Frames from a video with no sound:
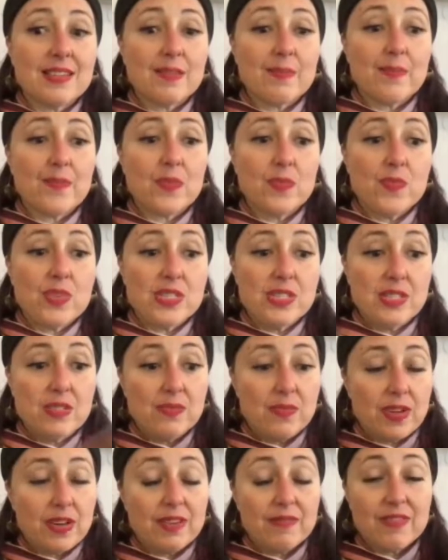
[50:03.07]
um, we
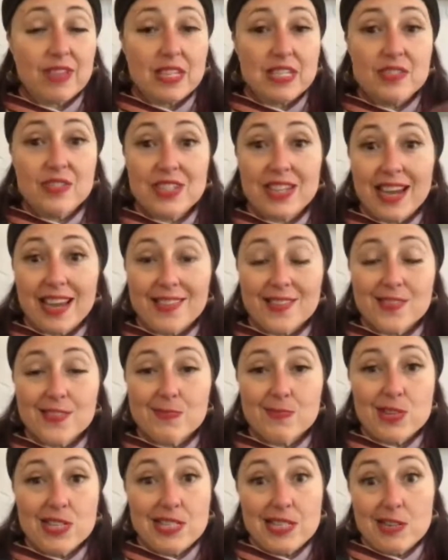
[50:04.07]
did run a venue together
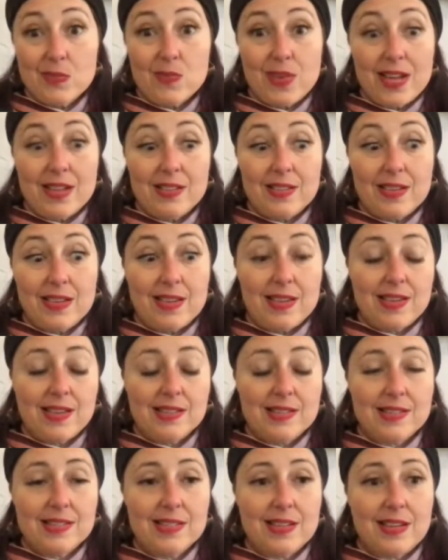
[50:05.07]
and we did it well.
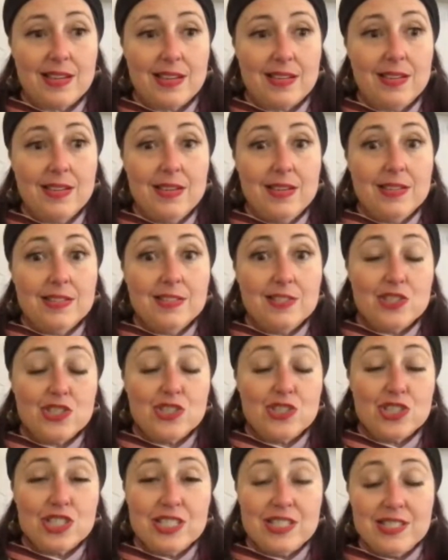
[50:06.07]
And uh,
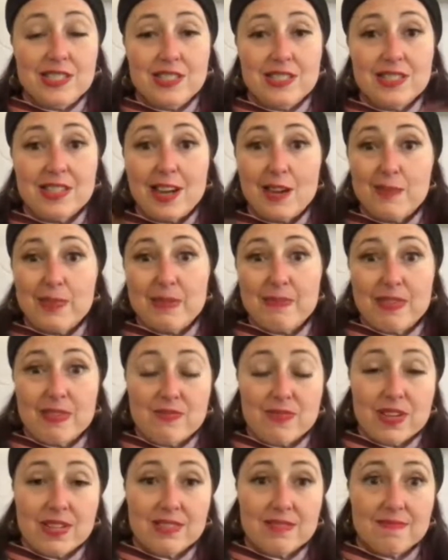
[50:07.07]
she is helping me
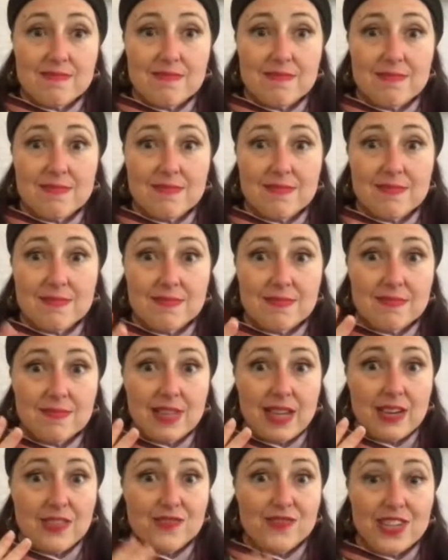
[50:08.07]
run,
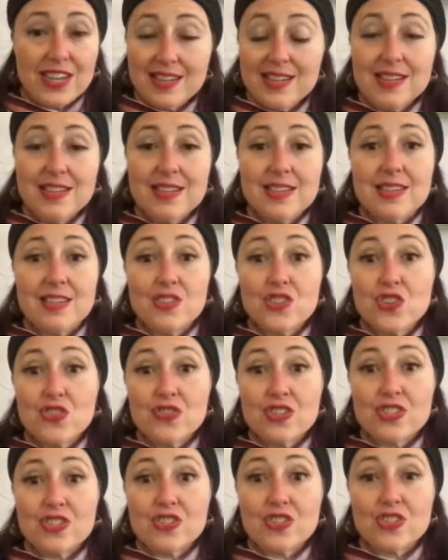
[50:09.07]
you know, Dating Kinky and
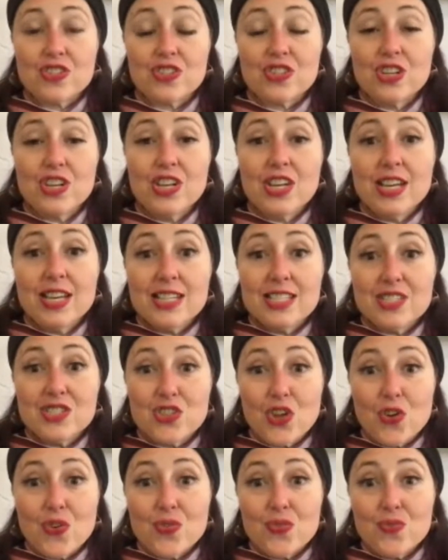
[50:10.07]
Curiouser.
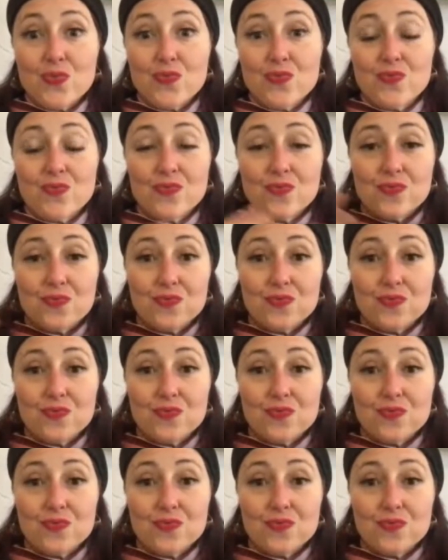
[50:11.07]
So